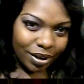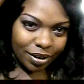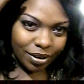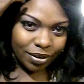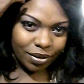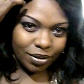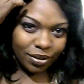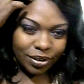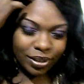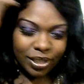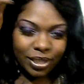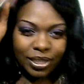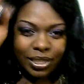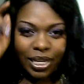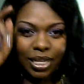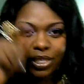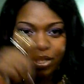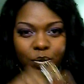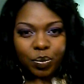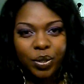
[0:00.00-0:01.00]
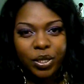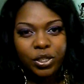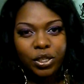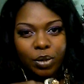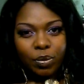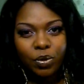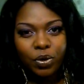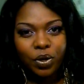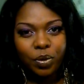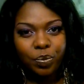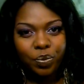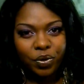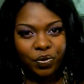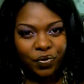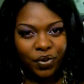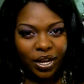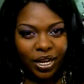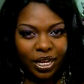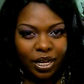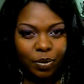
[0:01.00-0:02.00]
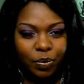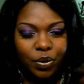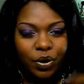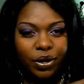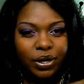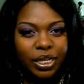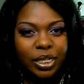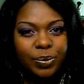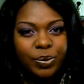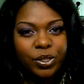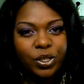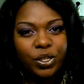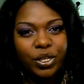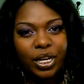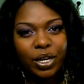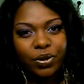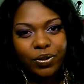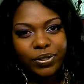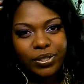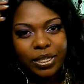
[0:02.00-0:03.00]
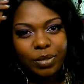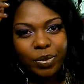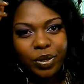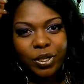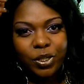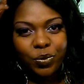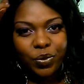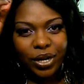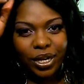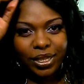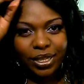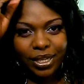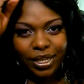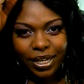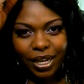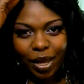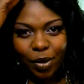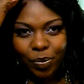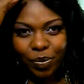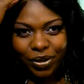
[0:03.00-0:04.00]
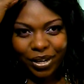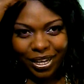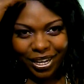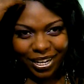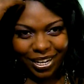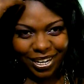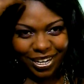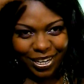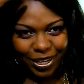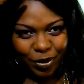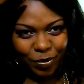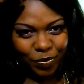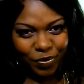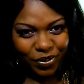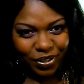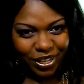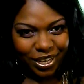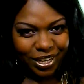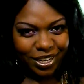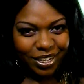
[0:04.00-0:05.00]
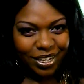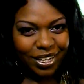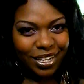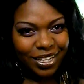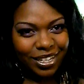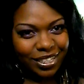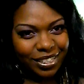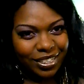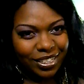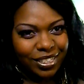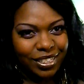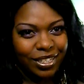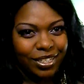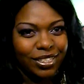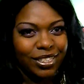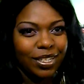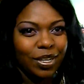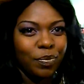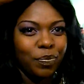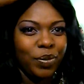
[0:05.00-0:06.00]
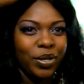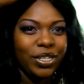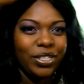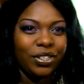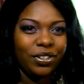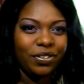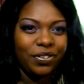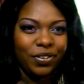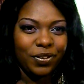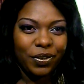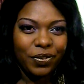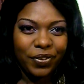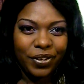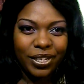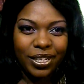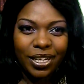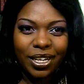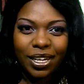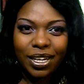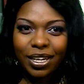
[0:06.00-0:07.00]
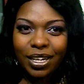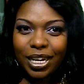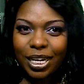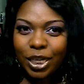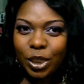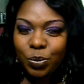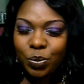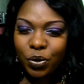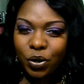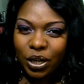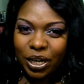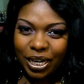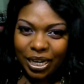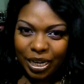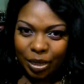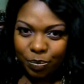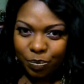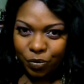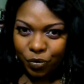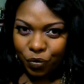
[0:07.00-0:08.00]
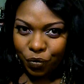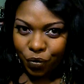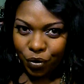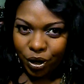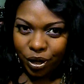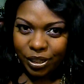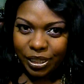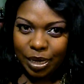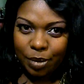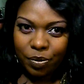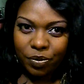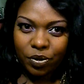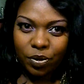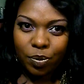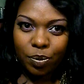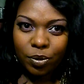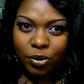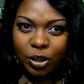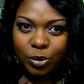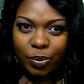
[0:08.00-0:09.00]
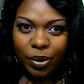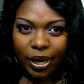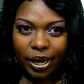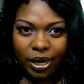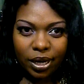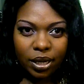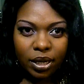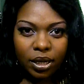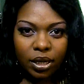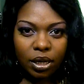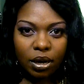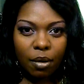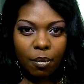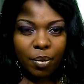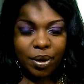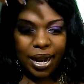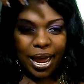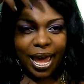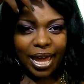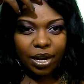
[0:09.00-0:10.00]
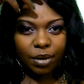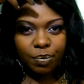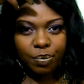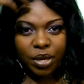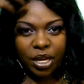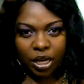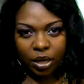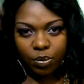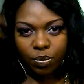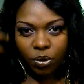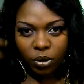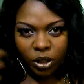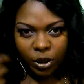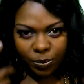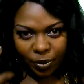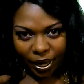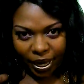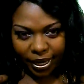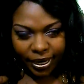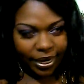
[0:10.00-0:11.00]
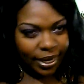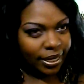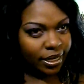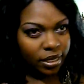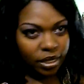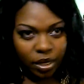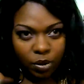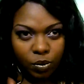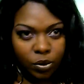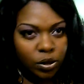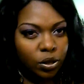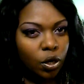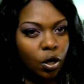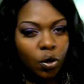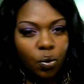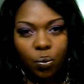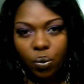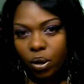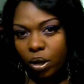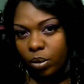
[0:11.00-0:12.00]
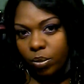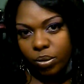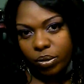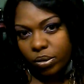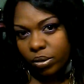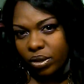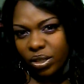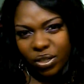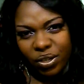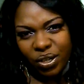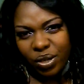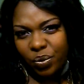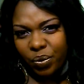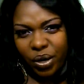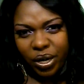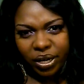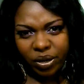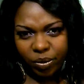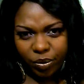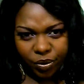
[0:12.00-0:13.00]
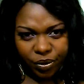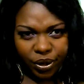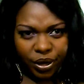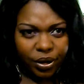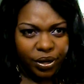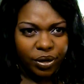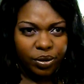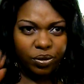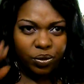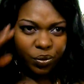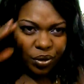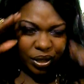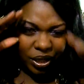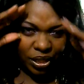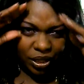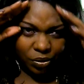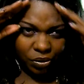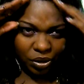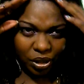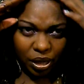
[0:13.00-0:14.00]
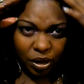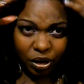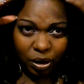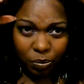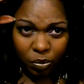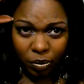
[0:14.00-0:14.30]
I don't know. There's a picture I'm gonna put right here, but on this picture you're not gonna see it because what I did, I put like a clip from it. Just so I take a picture of it with it. I just put a clip right on top of the bull spot. But I had a big bull spot and it was unwearable. You couldn't wear it no more. I couldn't do anything with it.